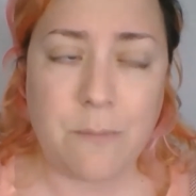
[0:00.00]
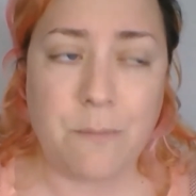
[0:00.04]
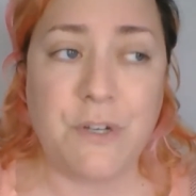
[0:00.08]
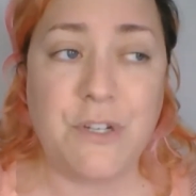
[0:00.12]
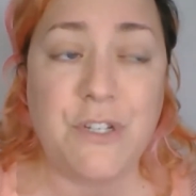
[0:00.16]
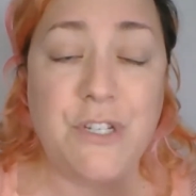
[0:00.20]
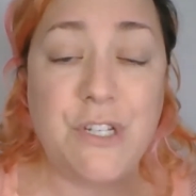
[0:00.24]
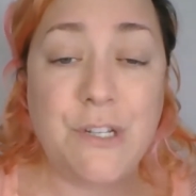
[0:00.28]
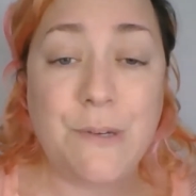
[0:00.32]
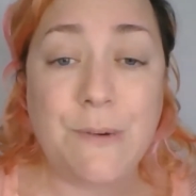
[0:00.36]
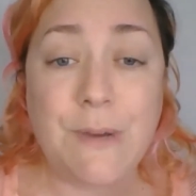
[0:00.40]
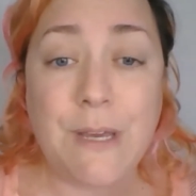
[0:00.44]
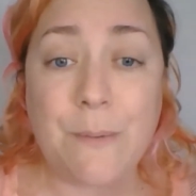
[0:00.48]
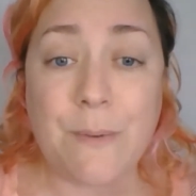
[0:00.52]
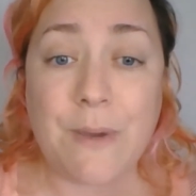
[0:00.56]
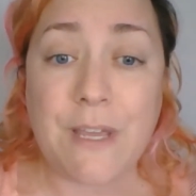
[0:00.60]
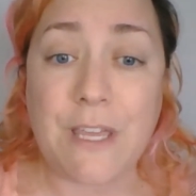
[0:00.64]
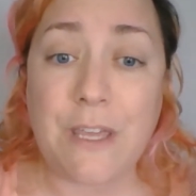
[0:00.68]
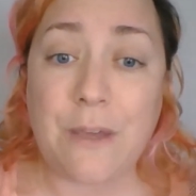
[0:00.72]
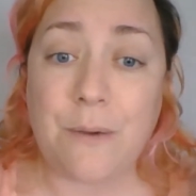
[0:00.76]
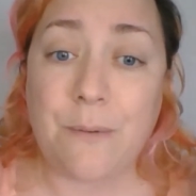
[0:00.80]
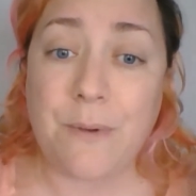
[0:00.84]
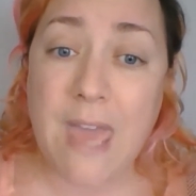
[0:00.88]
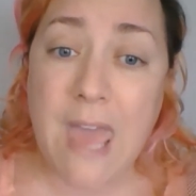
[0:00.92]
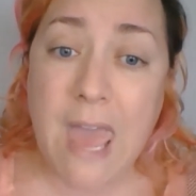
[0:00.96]
but doing what
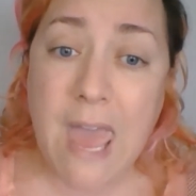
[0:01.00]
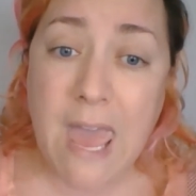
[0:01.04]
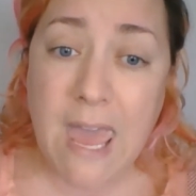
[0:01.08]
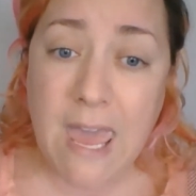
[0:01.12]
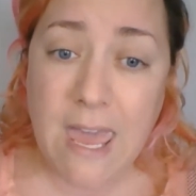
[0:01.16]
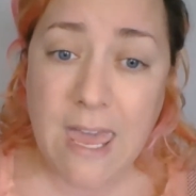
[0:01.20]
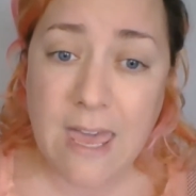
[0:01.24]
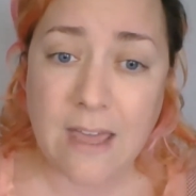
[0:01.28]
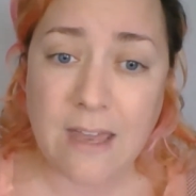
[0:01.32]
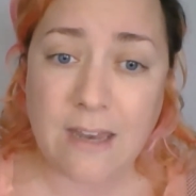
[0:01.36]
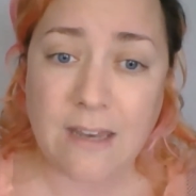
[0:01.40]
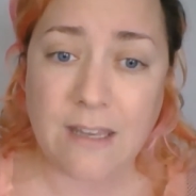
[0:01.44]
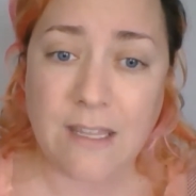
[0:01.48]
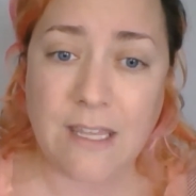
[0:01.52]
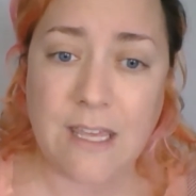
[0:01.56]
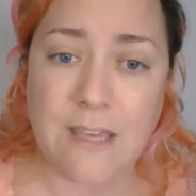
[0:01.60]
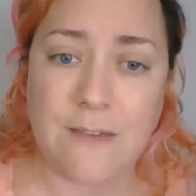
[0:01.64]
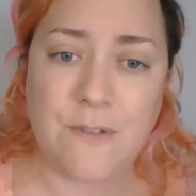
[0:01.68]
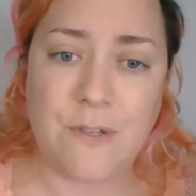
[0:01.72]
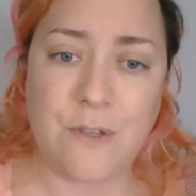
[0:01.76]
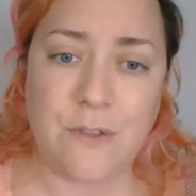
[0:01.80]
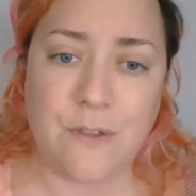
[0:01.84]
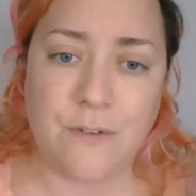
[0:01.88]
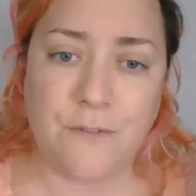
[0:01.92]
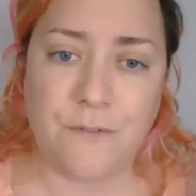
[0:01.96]
you can
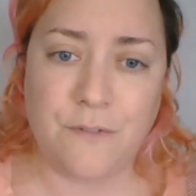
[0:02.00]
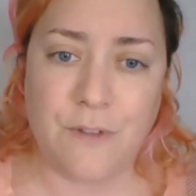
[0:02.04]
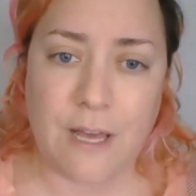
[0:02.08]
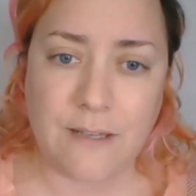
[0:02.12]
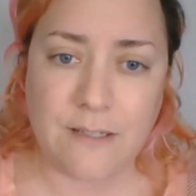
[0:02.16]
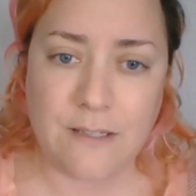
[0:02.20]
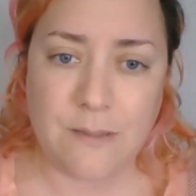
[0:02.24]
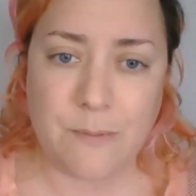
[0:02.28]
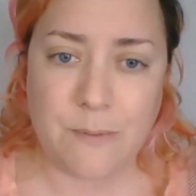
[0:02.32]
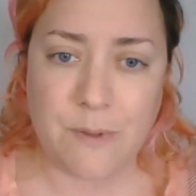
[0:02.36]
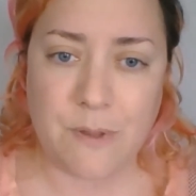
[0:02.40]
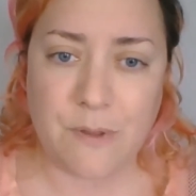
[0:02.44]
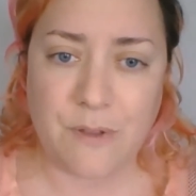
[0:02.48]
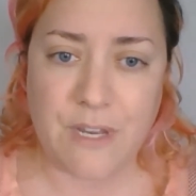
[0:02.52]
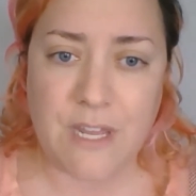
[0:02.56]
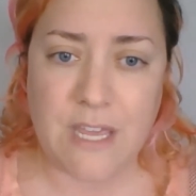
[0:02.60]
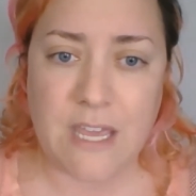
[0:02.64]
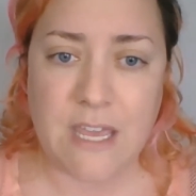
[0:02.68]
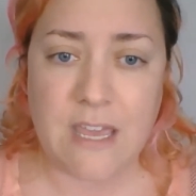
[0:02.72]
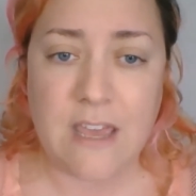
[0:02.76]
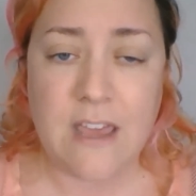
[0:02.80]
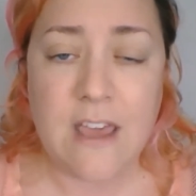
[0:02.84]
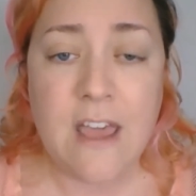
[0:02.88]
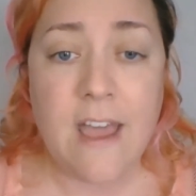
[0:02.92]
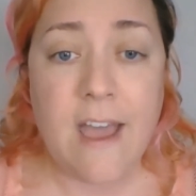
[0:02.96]
gives you the
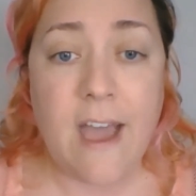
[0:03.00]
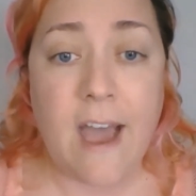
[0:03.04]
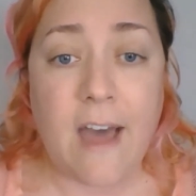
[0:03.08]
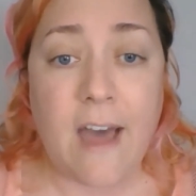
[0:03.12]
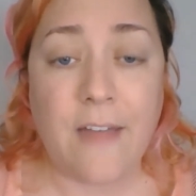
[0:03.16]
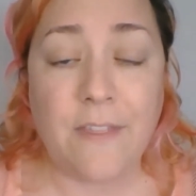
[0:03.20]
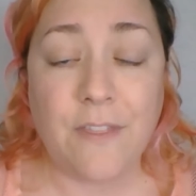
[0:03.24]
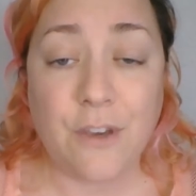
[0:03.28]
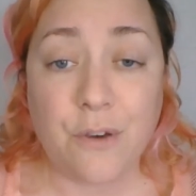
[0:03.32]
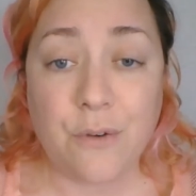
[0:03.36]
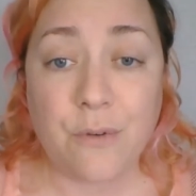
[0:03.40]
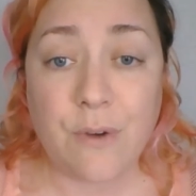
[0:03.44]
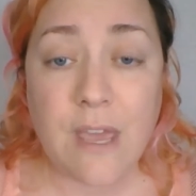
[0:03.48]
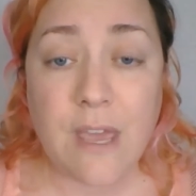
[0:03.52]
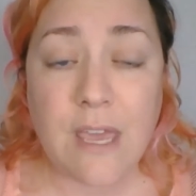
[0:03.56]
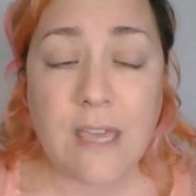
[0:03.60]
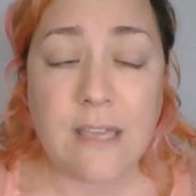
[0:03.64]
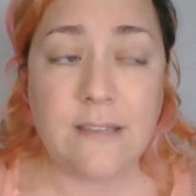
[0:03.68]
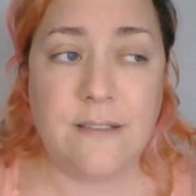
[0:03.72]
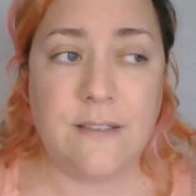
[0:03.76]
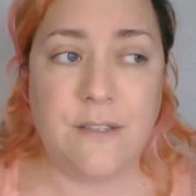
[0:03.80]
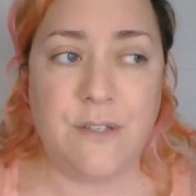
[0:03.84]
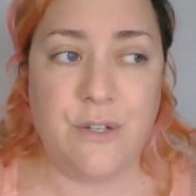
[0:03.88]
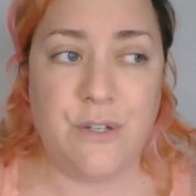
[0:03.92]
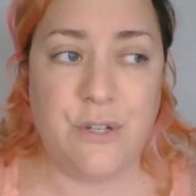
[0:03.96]
flexibility and the grace
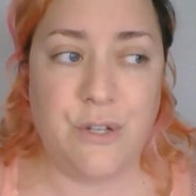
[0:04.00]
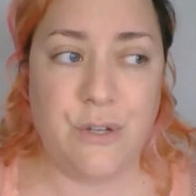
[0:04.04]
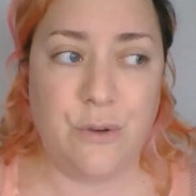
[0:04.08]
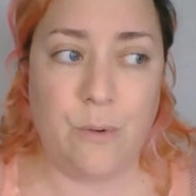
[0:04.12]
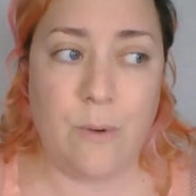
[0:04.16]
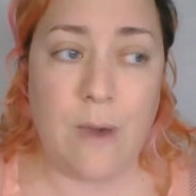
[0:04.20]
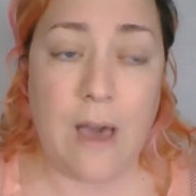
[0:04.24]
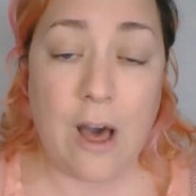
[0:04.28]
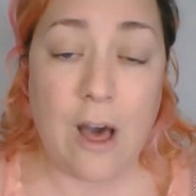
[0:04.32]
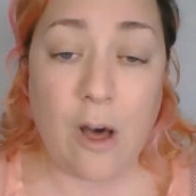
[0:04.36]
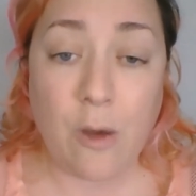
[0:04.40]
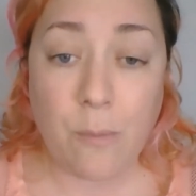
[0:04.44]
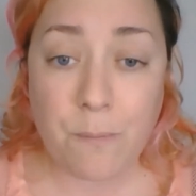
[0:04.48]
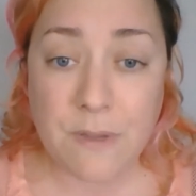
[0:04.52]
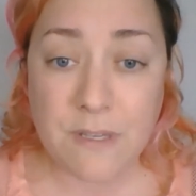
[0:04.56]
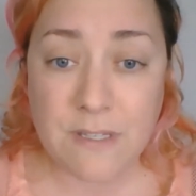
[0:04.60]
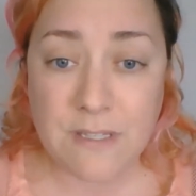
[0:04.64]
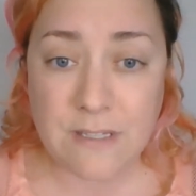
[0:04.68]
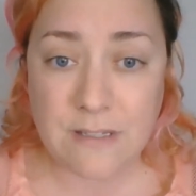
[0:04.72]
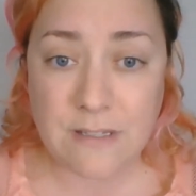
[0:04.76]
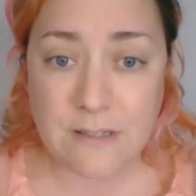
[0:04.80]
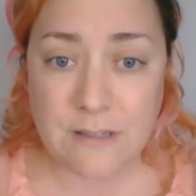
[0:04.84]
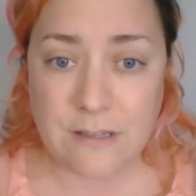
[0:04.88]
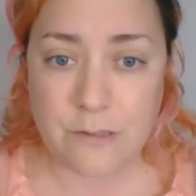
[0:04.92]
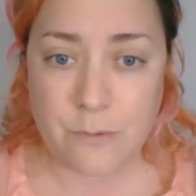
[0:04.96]
to help
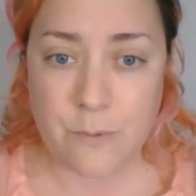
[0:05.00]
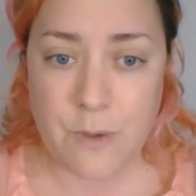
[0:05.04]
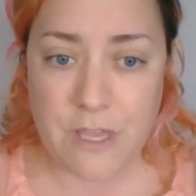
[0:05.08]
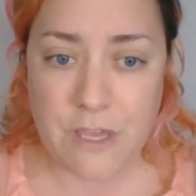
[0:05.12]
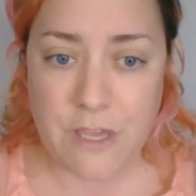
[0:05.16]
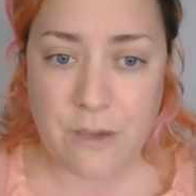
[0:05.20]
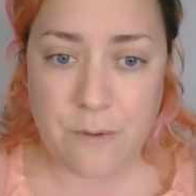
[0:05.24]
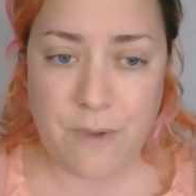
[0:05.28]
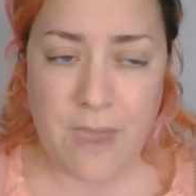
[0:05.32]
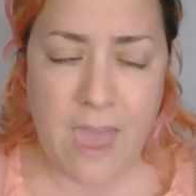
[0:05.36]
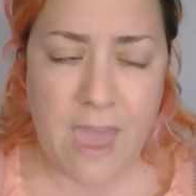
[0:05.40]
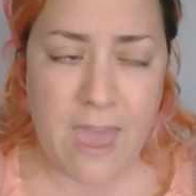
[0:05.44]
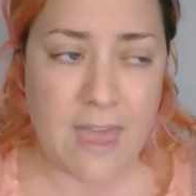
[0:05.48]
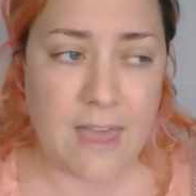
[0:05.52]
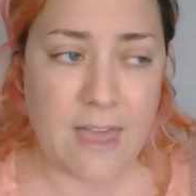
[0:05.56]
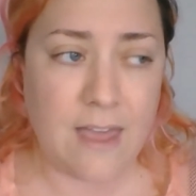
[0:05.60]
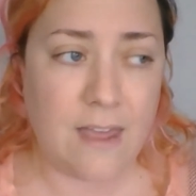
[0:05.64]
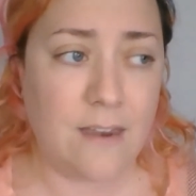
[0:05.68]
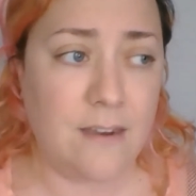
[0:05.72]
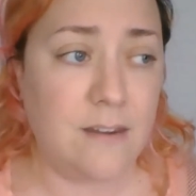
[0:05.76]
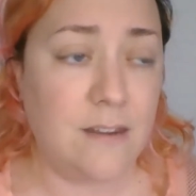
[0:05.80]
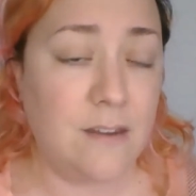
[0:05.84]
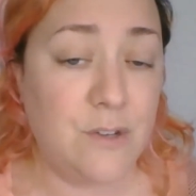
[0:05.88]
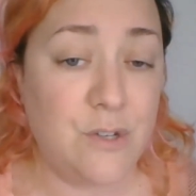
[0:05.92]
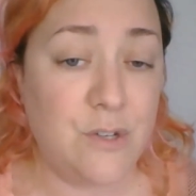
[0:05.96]
businesses when you
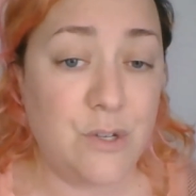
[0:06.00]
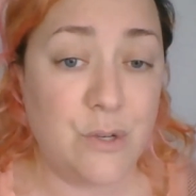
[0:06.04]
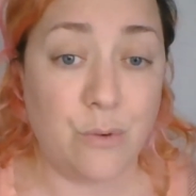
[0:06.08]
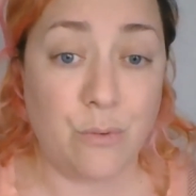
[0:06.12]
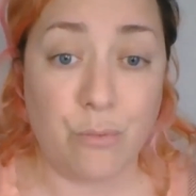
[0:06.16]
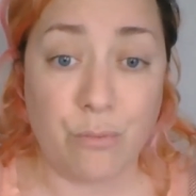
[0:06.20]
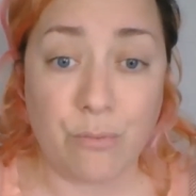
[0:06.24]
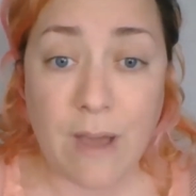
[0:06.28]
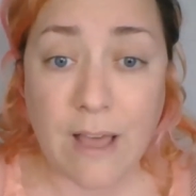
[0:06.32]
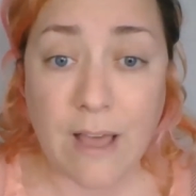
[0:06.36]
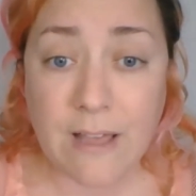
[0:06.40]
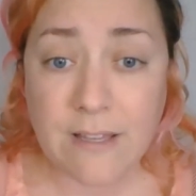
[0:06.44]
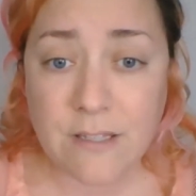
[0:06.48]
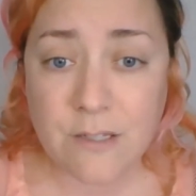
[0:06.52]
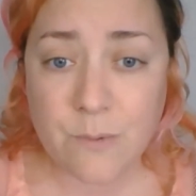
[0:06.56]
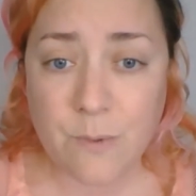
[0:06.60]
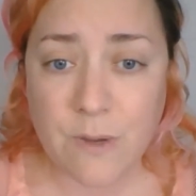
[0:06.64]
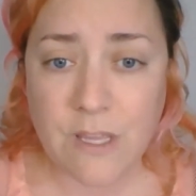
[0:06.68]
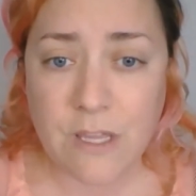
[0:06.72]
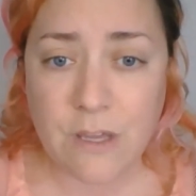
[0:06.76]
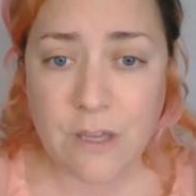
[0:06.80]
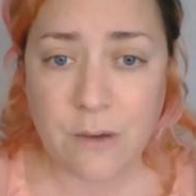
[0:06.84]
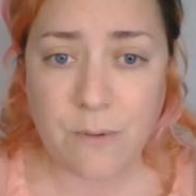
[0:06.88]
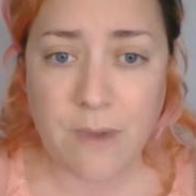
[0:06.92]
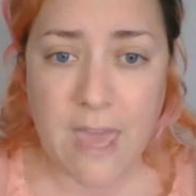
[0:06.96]
can, to rest
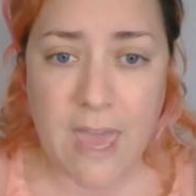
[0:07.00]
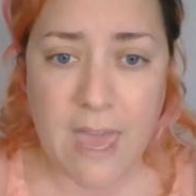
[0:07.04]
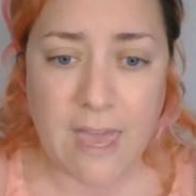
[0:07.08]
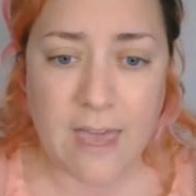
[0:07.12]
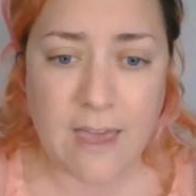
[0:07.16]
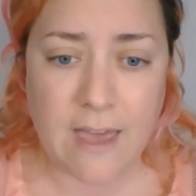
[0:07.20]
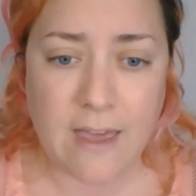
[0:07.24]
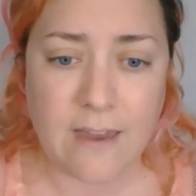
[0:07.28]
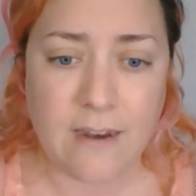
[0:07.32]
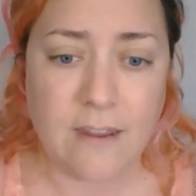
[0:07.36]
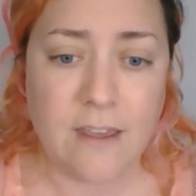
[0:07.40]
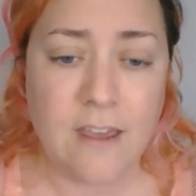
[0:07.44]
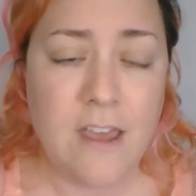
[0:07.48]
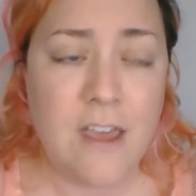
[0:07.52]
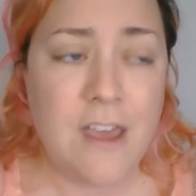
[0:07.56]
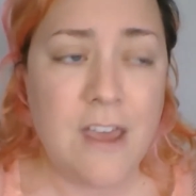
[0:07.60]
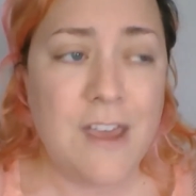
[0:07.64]
when you can,